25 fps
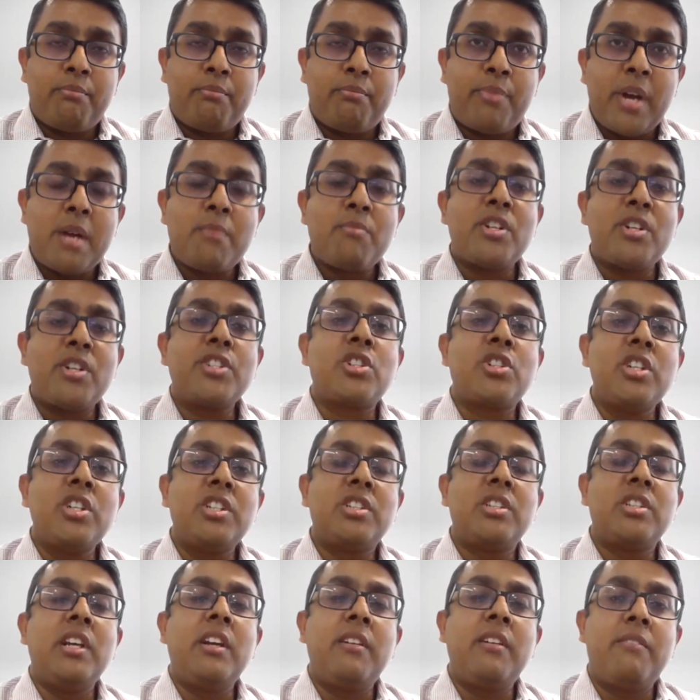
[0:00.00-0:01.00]
payments
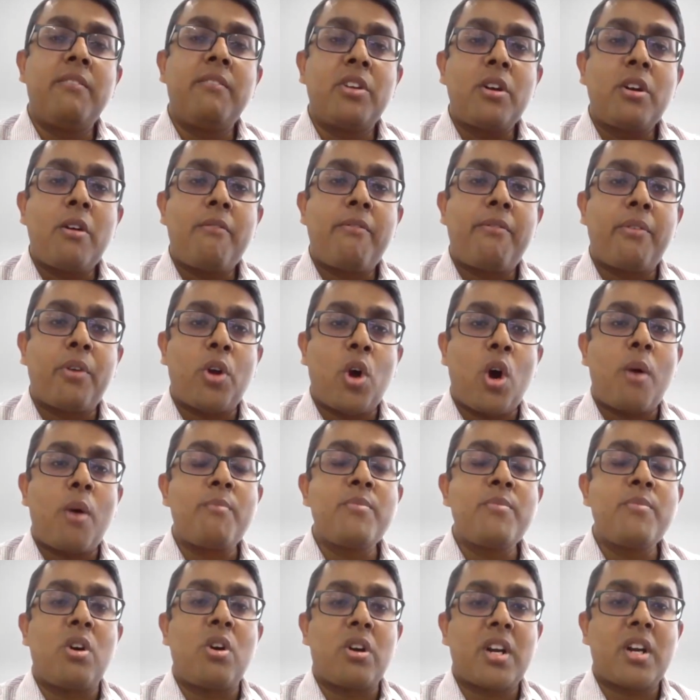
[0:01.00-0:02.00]
received
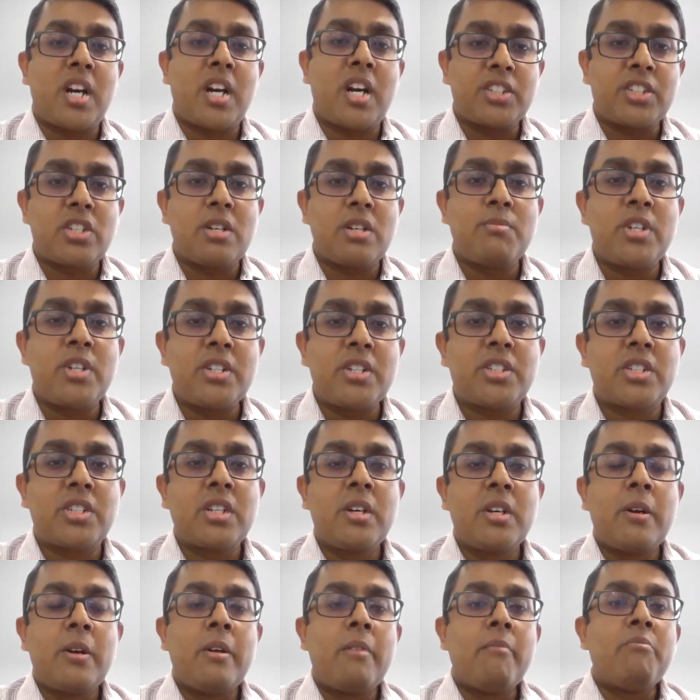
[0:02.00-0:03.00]
from your
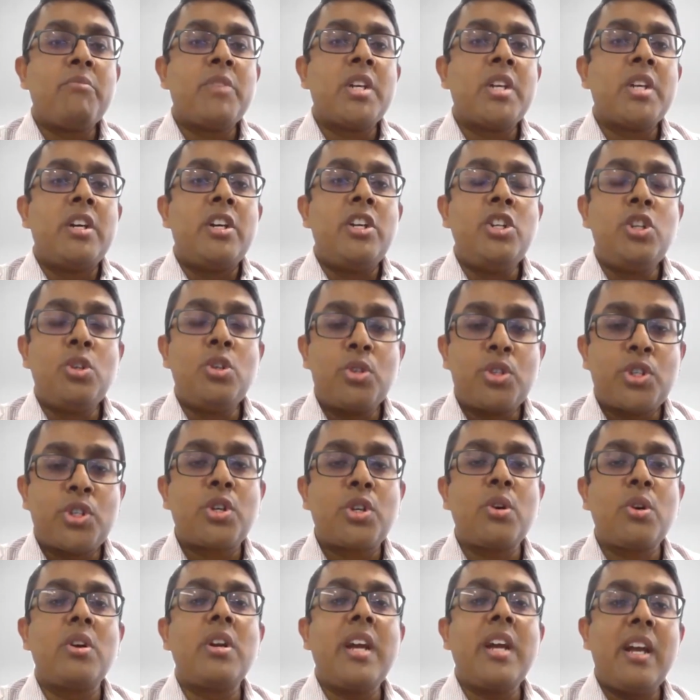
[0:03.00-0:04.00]
customers, you
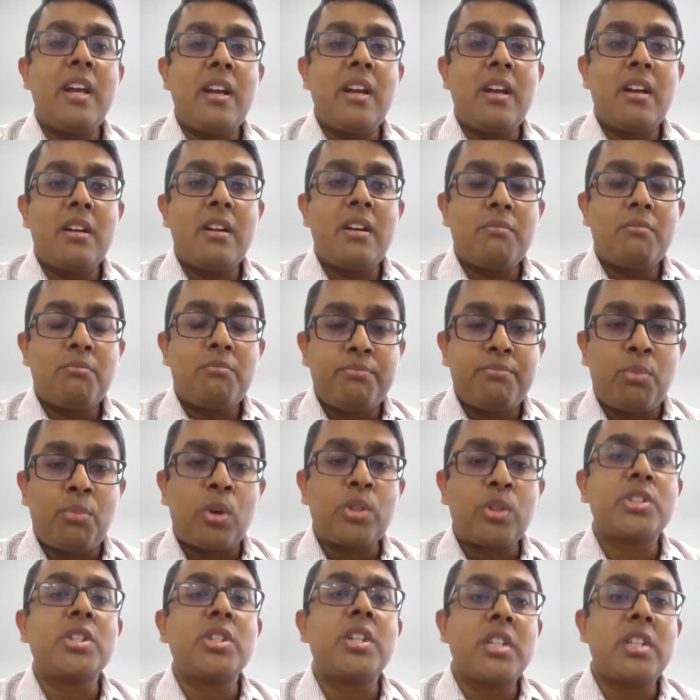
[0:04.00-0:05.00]
should
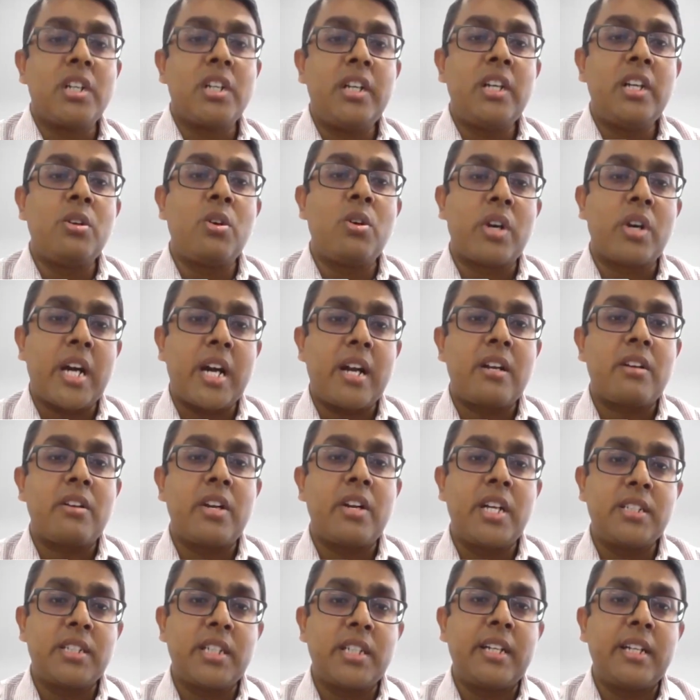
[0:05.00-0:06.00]
most certainly look at
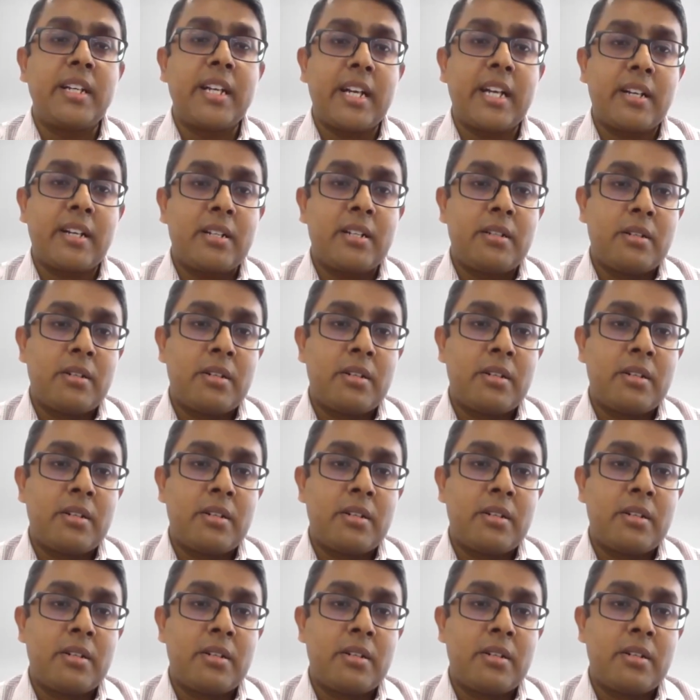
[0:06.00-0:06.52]
raising debt.